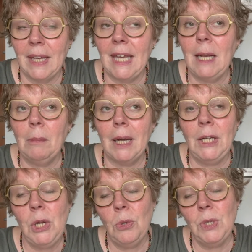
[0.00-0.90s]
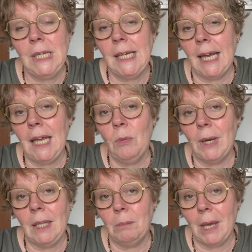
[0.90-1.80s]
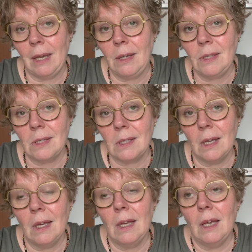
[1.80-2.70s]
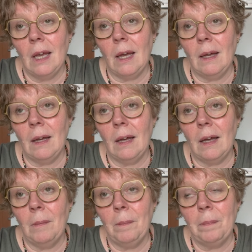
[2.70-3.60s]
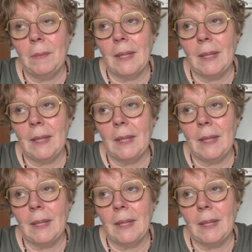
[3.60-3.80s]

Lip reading: in my new DK weight base. And